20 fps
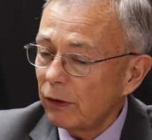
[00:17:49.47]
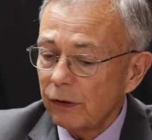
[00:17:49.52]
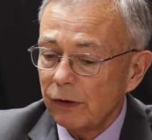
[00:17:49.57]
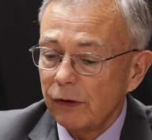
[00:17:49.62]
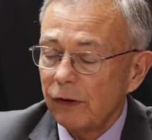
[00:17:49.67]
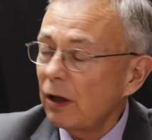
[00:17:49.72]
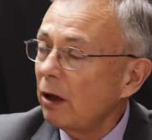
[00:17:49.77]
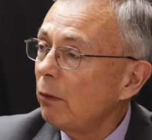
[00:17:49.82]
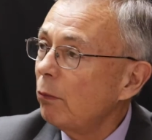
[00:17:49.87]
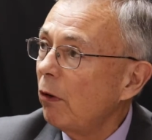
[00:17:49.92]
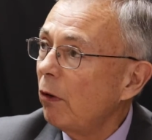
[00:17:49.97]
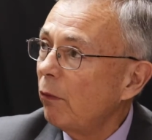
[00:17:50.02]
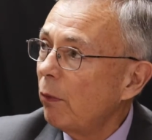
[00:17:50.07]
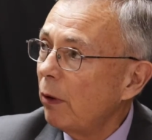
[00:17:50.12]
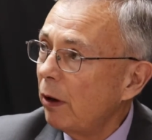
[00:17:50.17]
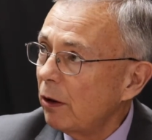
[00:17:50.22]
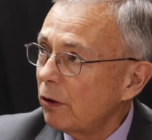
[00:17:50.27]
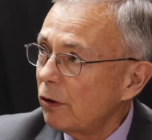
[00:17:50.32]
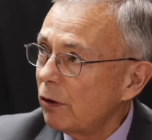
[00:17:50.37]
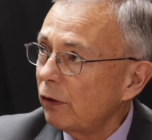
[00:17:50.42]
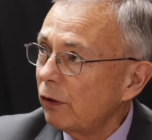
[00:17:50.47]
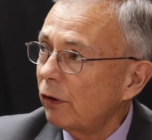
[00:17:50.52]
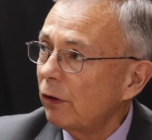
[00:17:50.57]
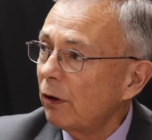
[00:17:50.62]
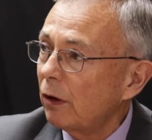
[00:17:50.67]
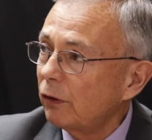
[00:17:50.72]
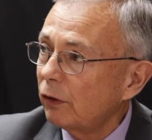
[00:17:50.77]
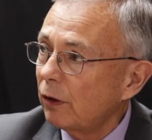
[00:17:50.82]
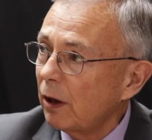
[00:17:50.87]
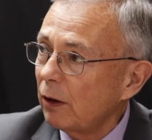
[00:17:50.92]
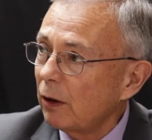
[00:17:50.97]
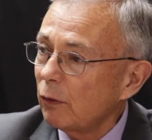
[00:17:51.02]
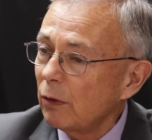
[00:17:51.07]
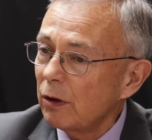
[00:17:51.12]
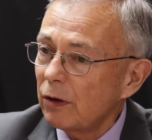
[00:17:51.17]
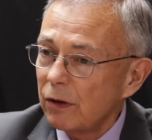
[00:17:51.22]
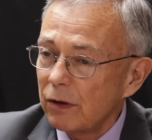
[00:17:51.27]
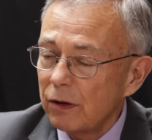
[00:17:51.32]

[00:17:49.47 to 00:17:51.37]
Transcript: the seed movement issues in those countries?